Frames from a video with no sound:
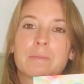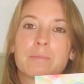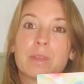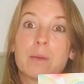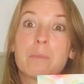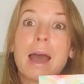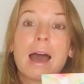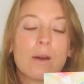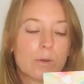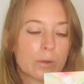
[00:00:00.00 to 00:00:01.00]
the
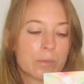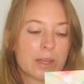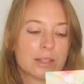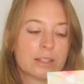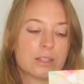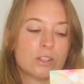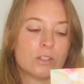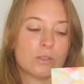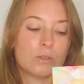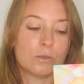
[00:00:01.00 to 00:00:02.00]
empowerment
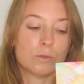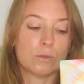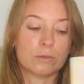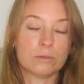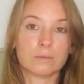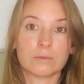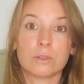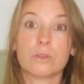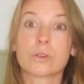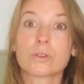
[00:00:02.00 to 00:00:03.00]
to
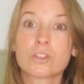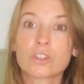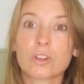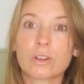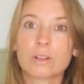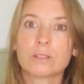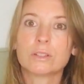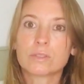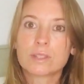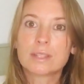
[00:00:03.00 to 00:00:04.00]
nurture
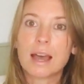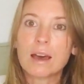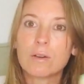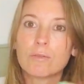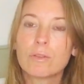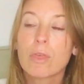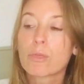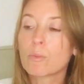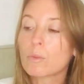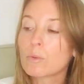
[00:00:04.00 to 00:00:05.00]
yourself
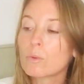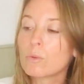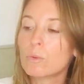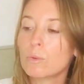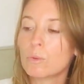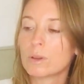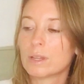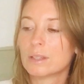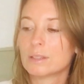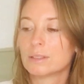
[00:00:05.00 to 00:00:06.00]
through
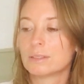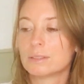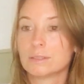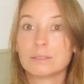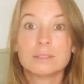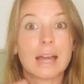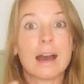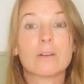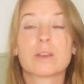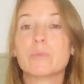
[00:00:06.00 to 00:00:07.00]
the
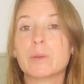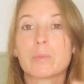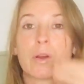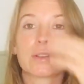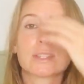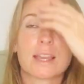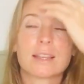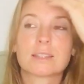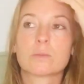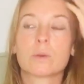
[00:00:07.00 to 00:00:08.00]
alchemy
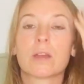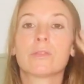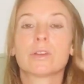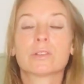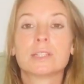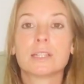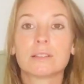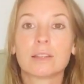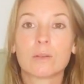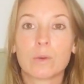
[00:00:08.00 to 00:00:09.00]
process, whatever you're
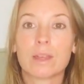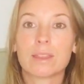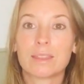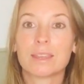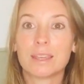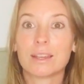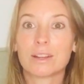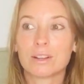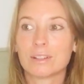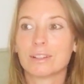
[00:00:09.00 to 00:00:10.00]
dealing with
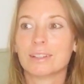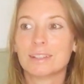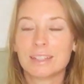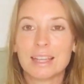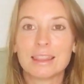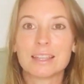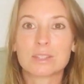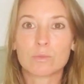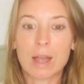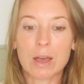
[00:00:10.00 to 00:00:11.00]
here in
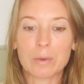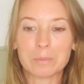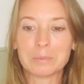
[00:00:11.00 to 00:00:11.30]
this realm.